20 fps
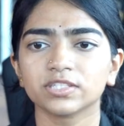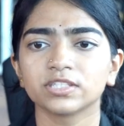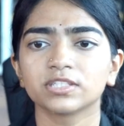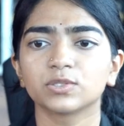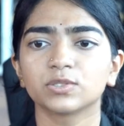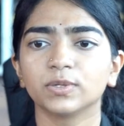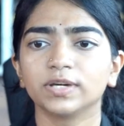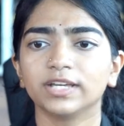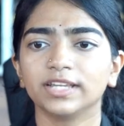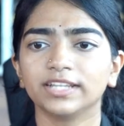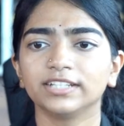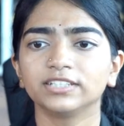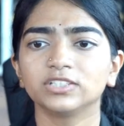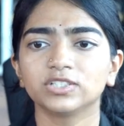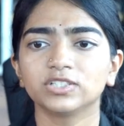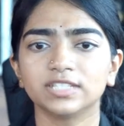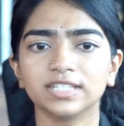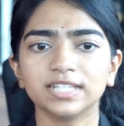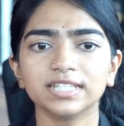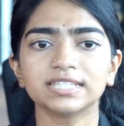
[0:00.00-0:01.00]
to arrange
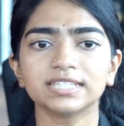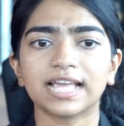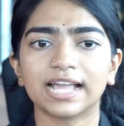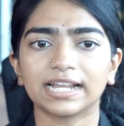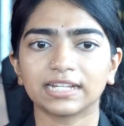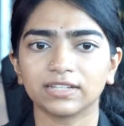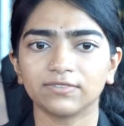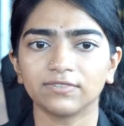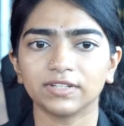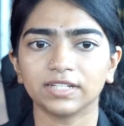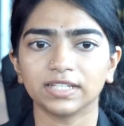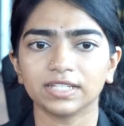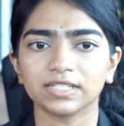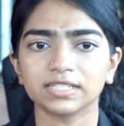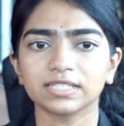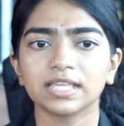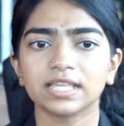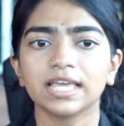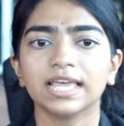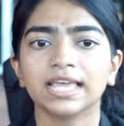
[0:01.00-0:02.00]
these
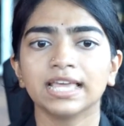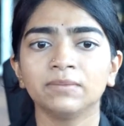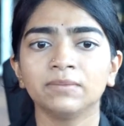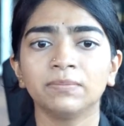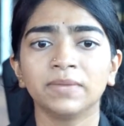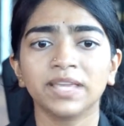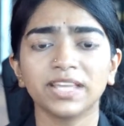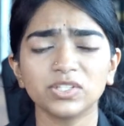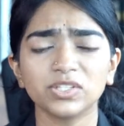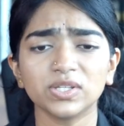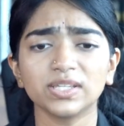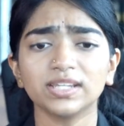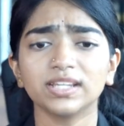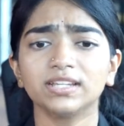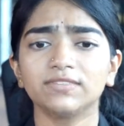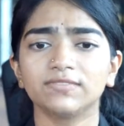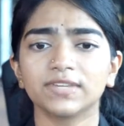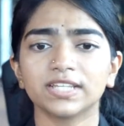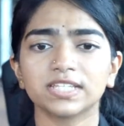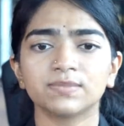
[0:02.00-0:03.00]
activities in major
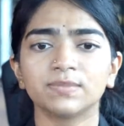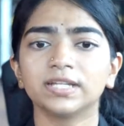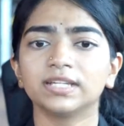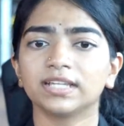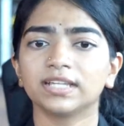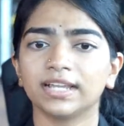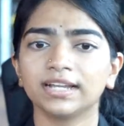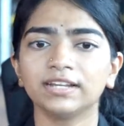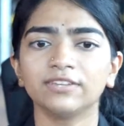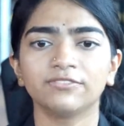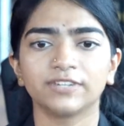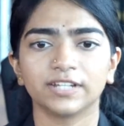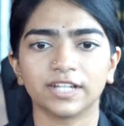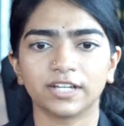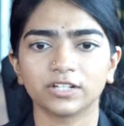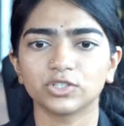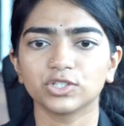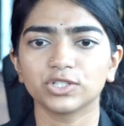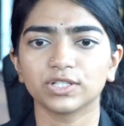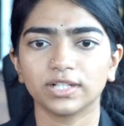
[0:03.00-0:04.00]
investment and
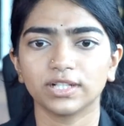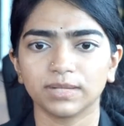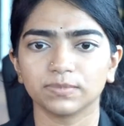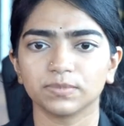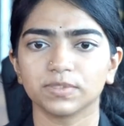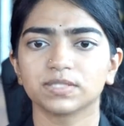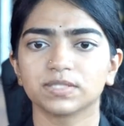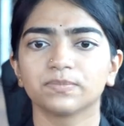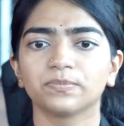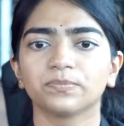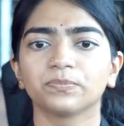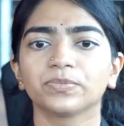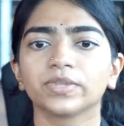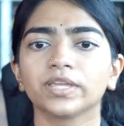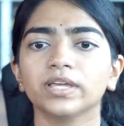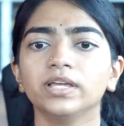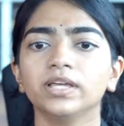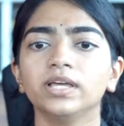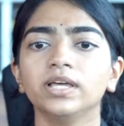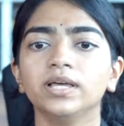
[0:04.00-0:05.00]
financial hubs.
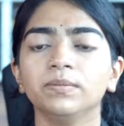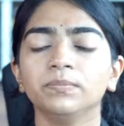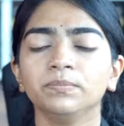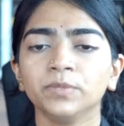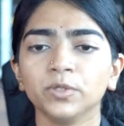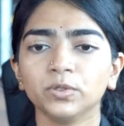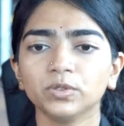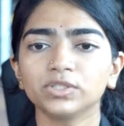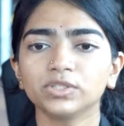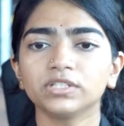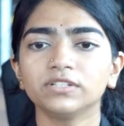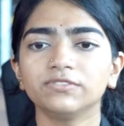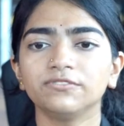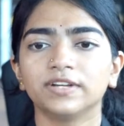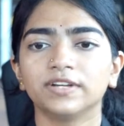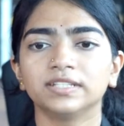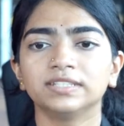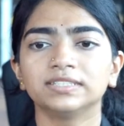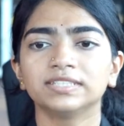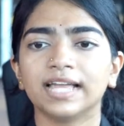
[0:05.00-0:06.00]
Mutual
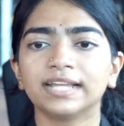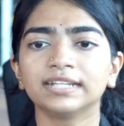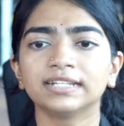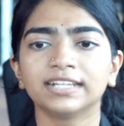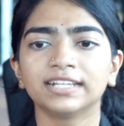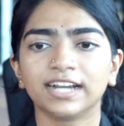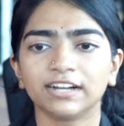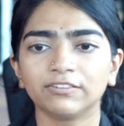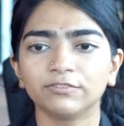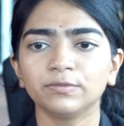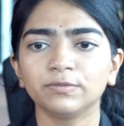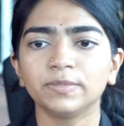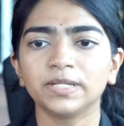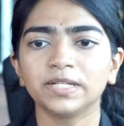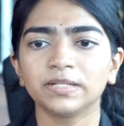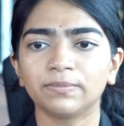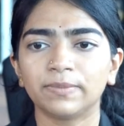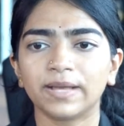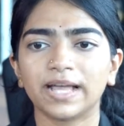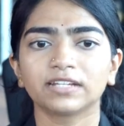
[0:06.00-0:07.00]
funds and
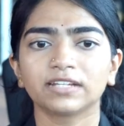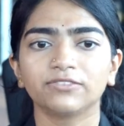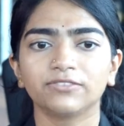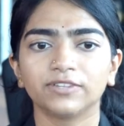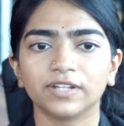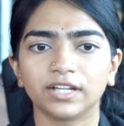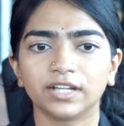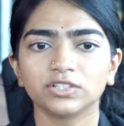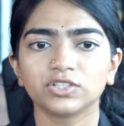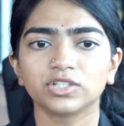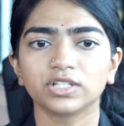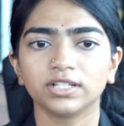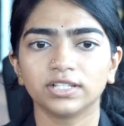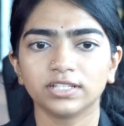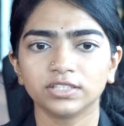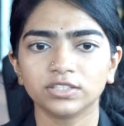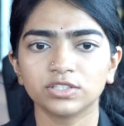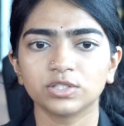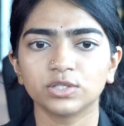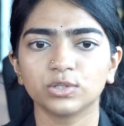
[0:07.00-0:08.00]
government-backed financial
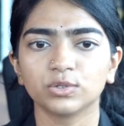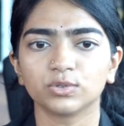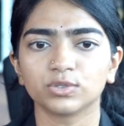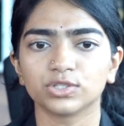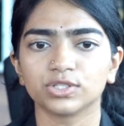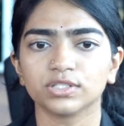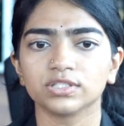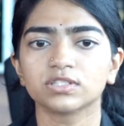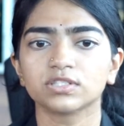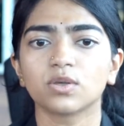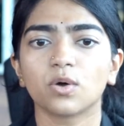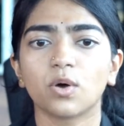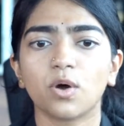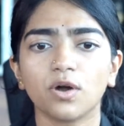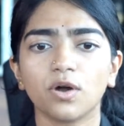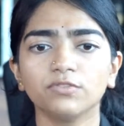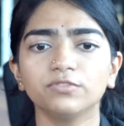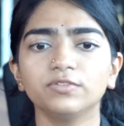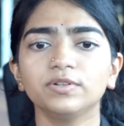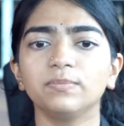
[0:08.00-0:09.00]
institutions
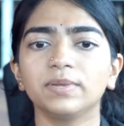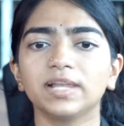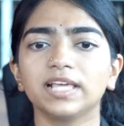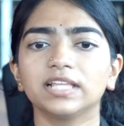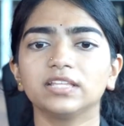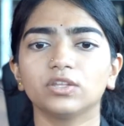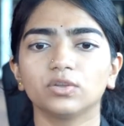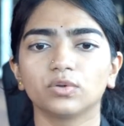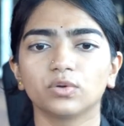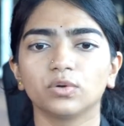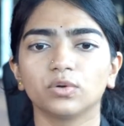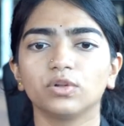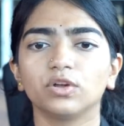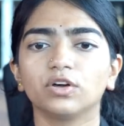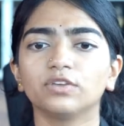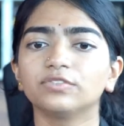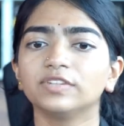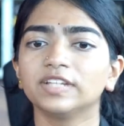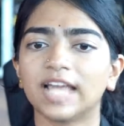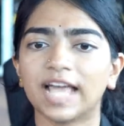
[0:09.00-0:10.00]
often play the role
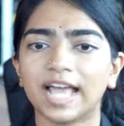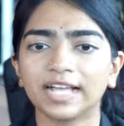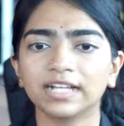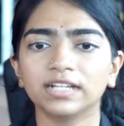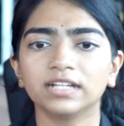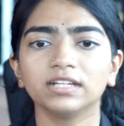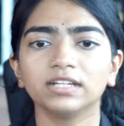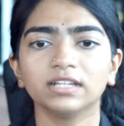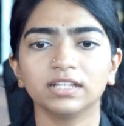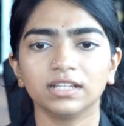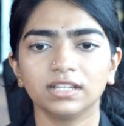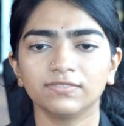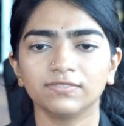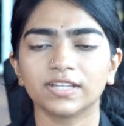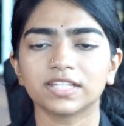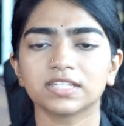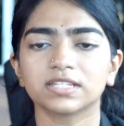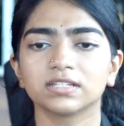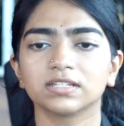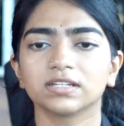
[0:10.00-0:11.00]
of an anchor
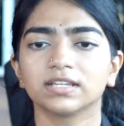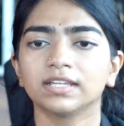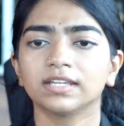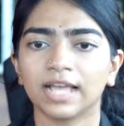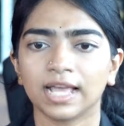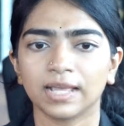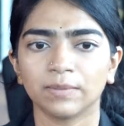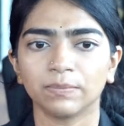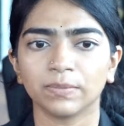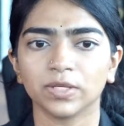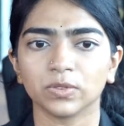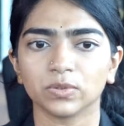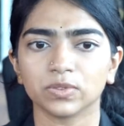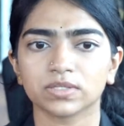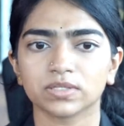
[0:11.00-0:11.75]
investor in IPOs.